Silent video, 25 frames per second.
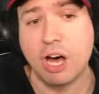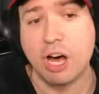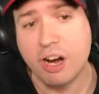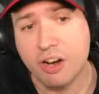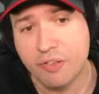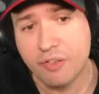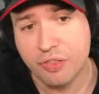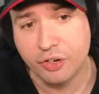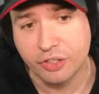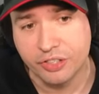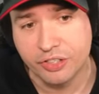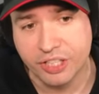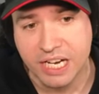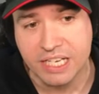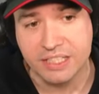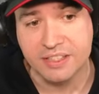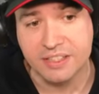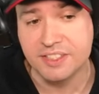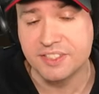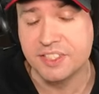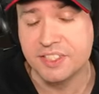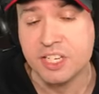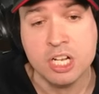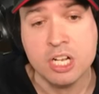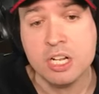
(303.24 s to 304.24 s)
Arthur
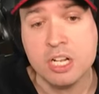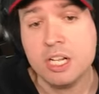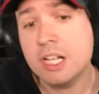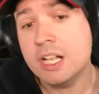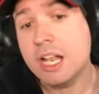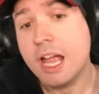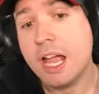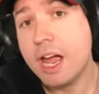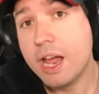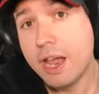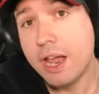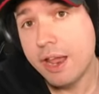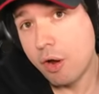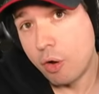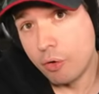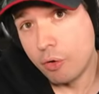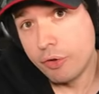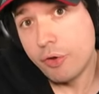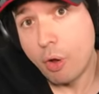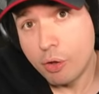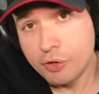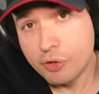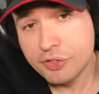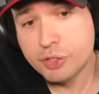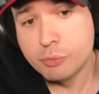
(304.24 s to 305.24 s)
Titans, uh,
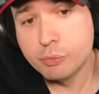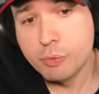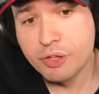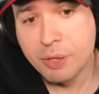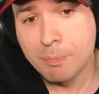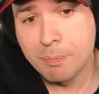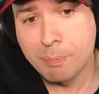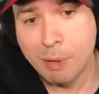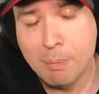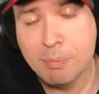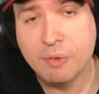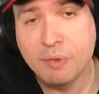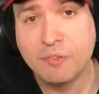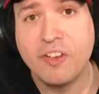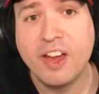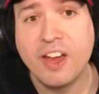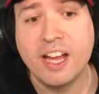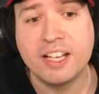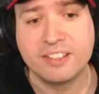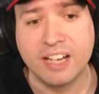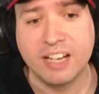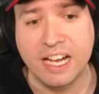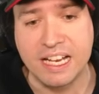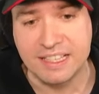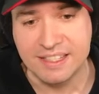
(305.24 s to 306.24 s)
and also with the bump
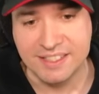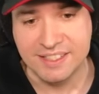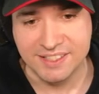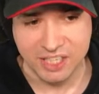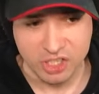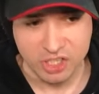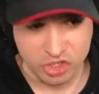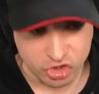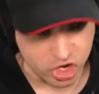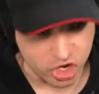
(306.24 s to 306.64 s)
effect titans in